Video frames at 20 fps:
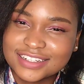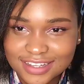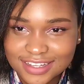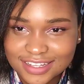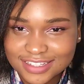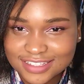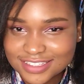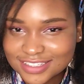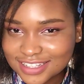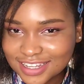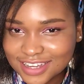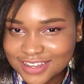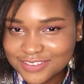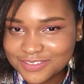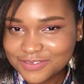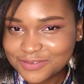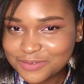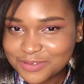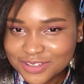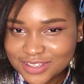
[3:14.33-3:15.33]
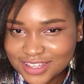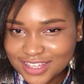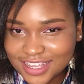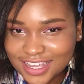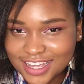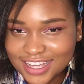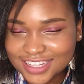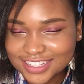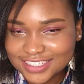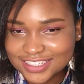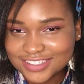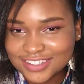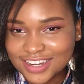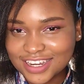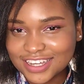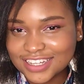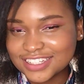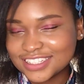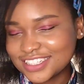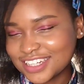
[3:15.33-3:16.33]
Yes, I've put the hair
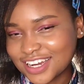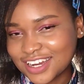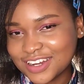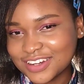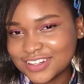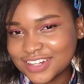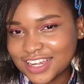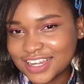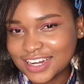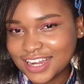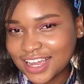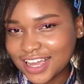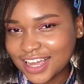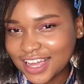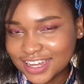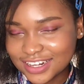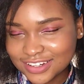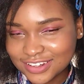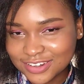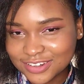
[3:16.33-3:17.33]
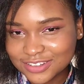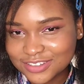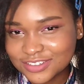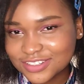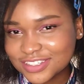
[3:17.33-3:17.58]
dryer down and I had good